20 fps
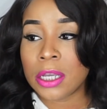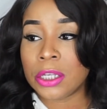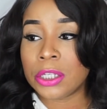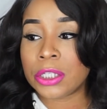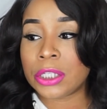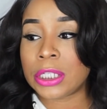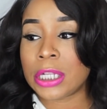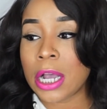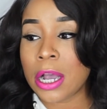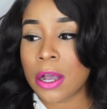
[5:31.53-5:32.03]

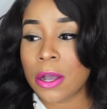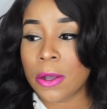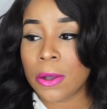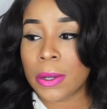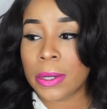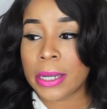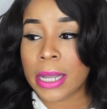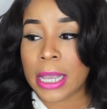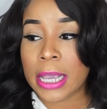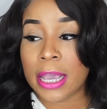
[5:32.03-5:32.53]

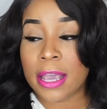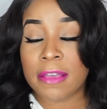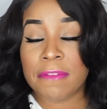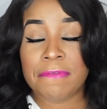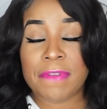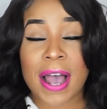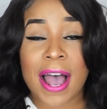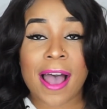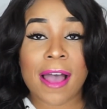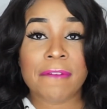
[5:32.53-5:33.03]
So if
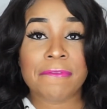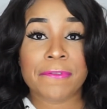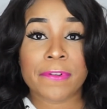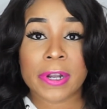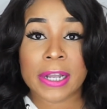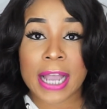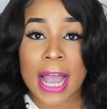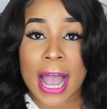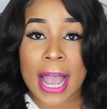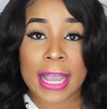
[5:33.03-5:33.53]
I
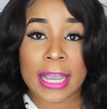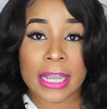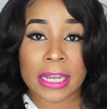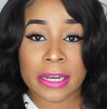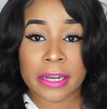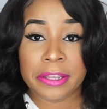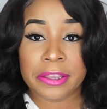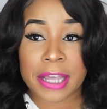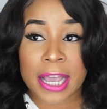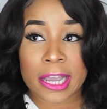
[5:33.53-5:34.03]
forgot
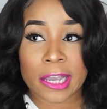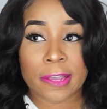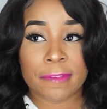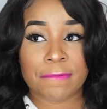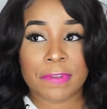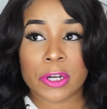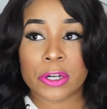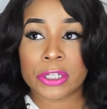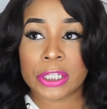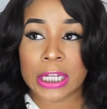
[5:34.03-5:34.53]
anything,
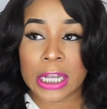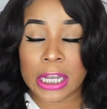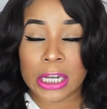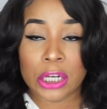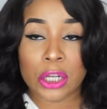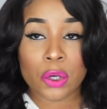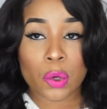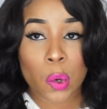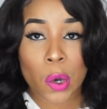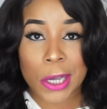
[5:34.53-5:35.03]
if there's
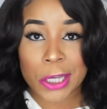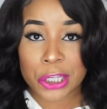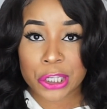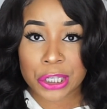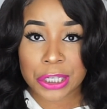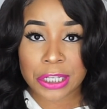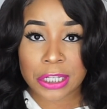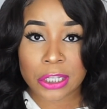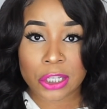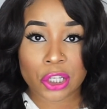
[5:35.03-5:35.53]
any
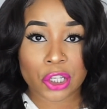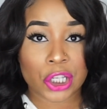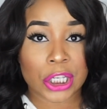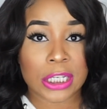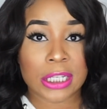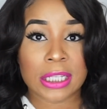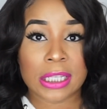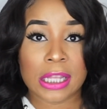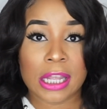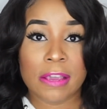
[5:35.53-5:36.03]
questions,
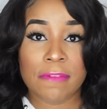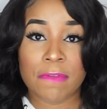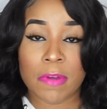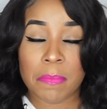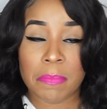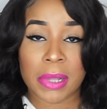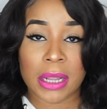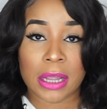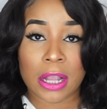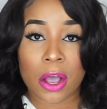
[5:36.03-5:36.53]
just leave
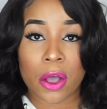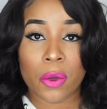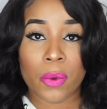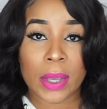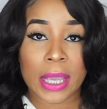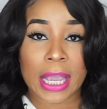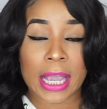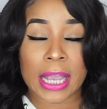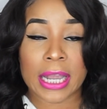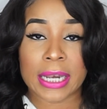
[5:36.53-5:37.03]
them below
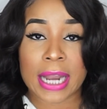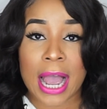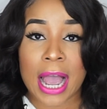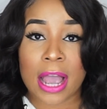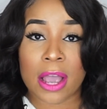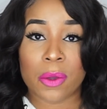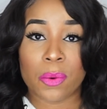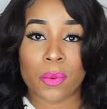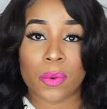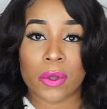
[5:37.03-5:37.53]
and
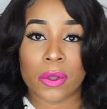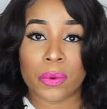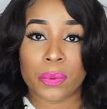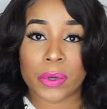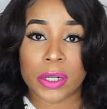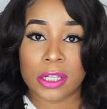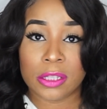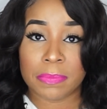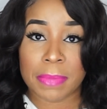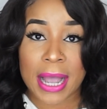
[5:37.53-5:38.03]
I will
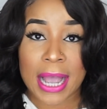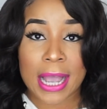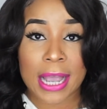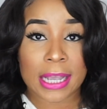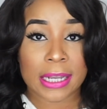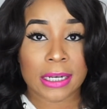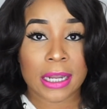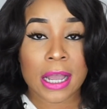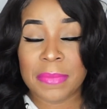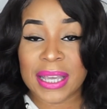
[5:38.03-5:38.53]

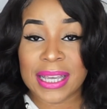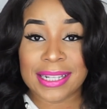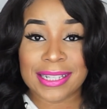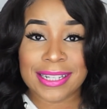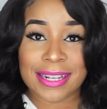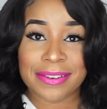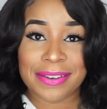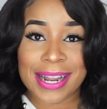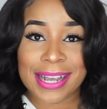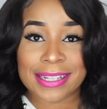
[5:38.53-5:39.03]
respond.
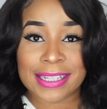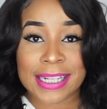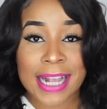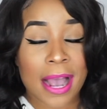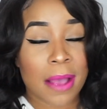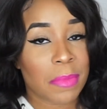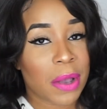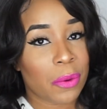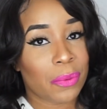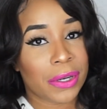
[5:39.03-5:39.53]
Until next
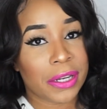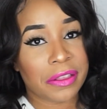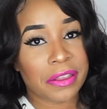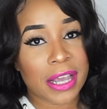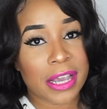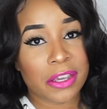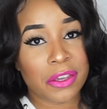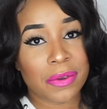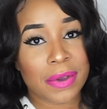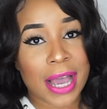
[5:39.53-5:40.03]
time, I want to
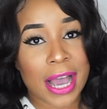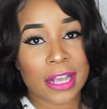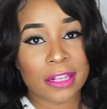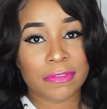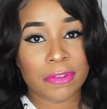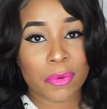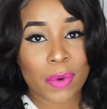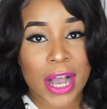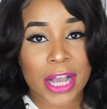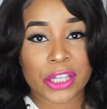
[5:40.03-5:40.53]
thank you guys
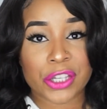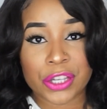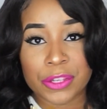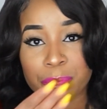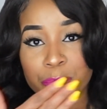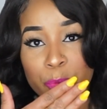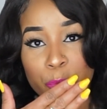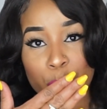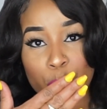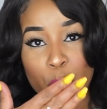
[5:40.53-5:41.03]
for watching.